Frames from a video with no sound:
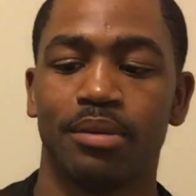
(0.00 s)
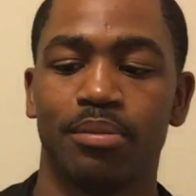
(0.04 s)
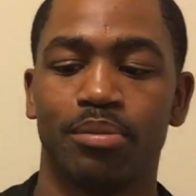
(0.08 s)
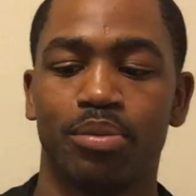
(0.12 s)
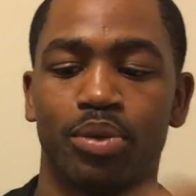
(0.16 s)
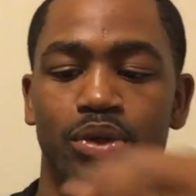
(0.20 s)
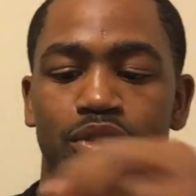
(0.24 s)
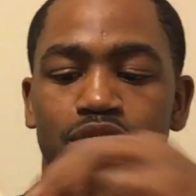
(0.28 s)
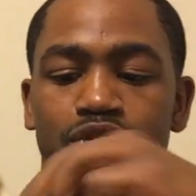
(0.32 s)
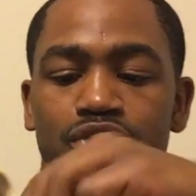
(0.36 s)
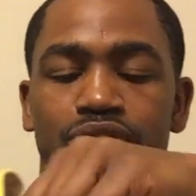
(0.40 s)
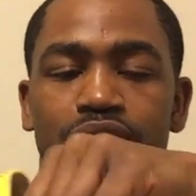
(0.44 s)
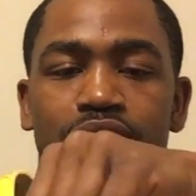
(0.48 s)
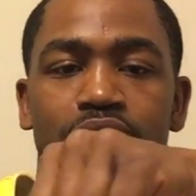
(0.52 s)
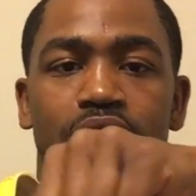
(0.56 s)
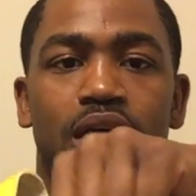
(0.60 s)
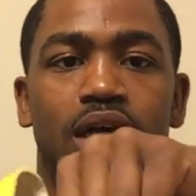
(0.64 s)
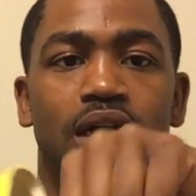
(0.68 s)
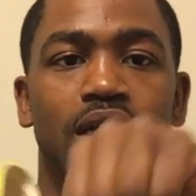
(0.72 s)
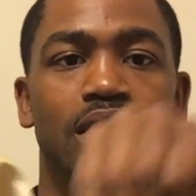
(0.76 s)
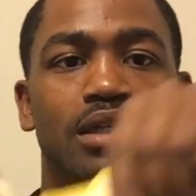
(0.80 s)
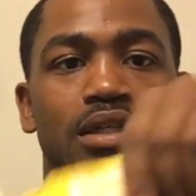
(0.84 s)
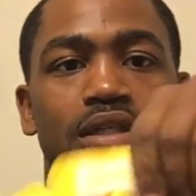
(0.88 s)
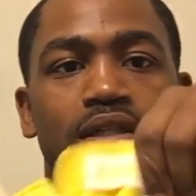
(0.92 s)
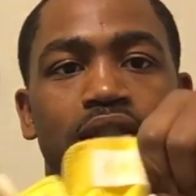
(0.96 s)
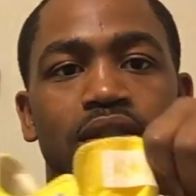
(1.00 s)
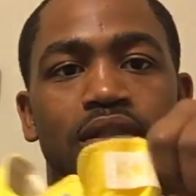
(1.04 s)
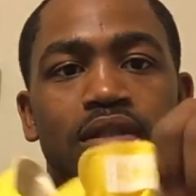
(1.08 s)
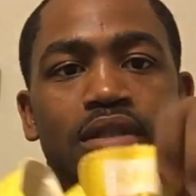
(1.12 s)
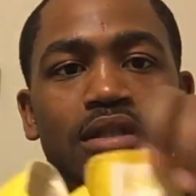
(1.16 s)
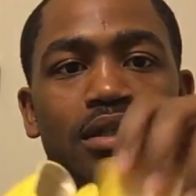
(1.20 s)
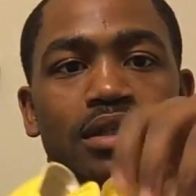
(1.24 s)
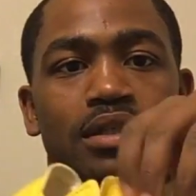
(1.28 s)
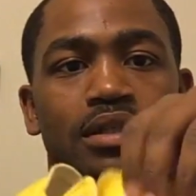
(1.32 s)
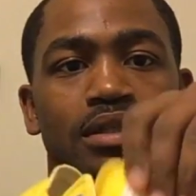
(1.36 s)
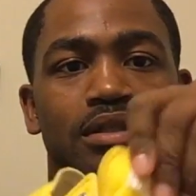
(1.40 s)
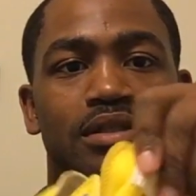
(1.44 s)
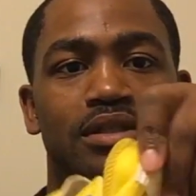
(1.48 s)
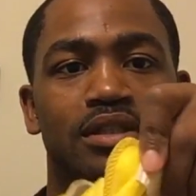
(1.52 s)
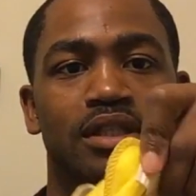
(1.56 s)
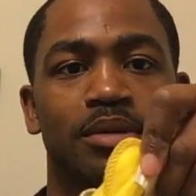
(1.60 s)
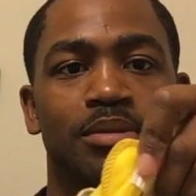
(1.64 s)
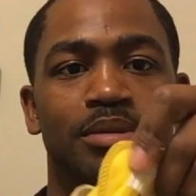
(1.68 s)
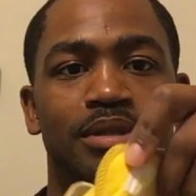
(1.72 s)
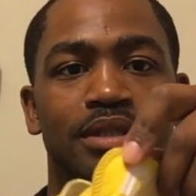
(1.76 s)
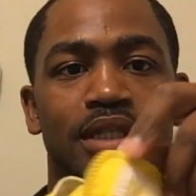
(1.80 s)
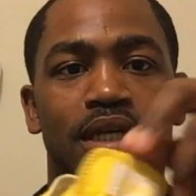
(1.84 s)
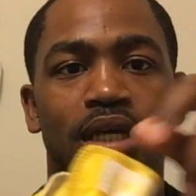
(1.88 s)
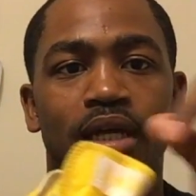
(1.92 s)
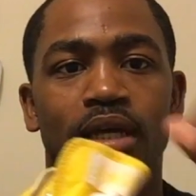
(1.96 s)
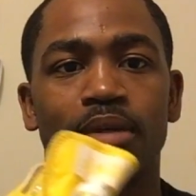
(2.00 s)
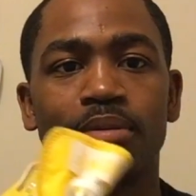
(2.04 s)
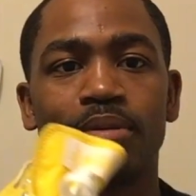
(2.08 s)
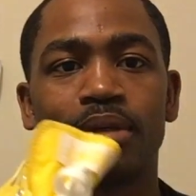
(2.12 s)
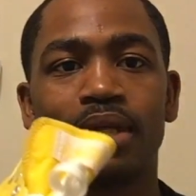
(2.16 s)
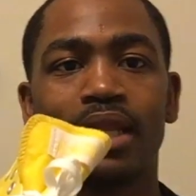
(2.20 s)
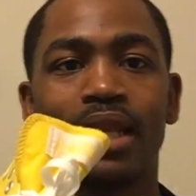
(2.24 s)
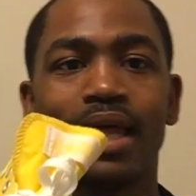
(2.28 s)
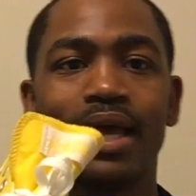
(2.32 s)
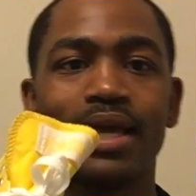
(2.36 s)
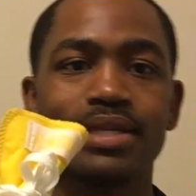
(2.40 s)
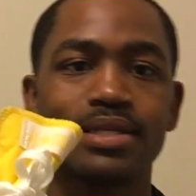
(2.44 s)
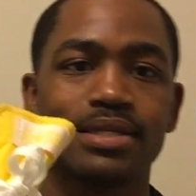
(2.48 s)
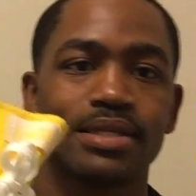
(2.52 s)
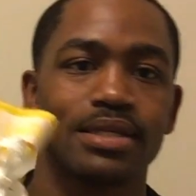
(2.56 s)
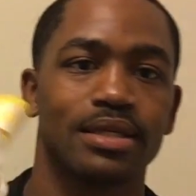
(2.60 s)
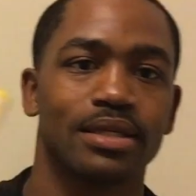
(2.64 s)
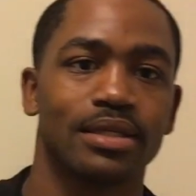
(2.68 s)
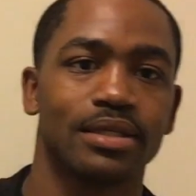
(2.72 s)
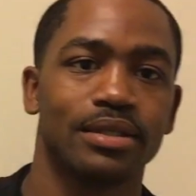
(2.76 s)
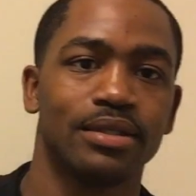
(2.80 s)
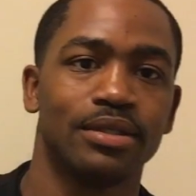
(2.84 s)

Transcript: boisterous color, summertime classic.